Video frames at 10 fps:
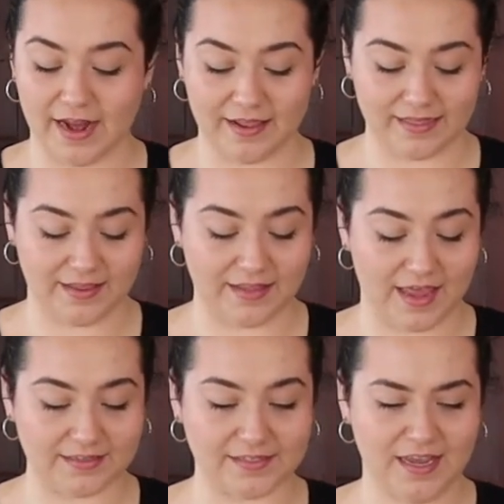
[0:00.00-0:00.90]
Anything
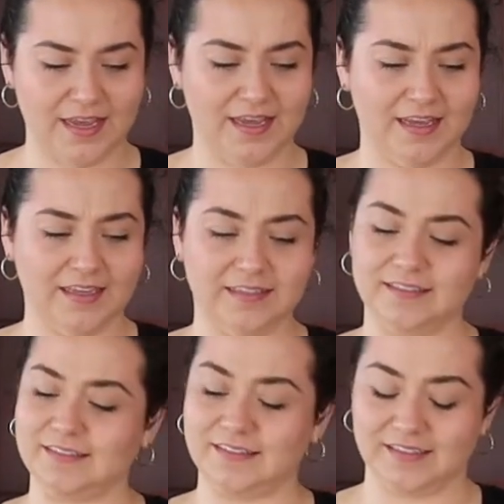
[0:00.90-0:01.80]
less,
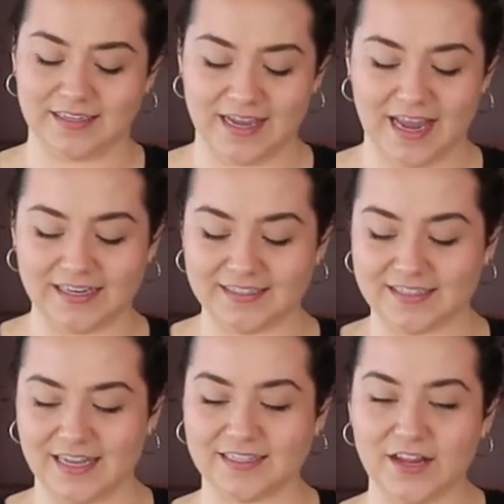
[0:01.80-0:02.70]

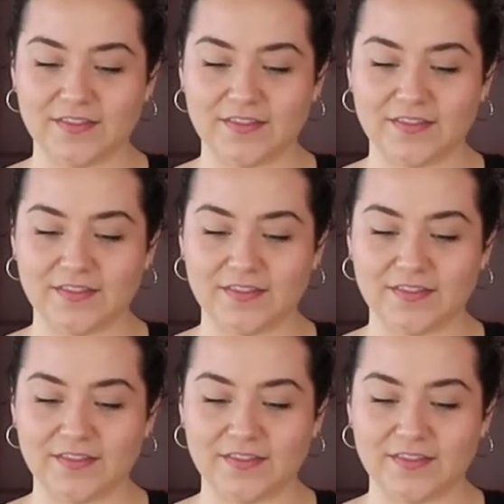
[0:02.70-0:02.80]
it's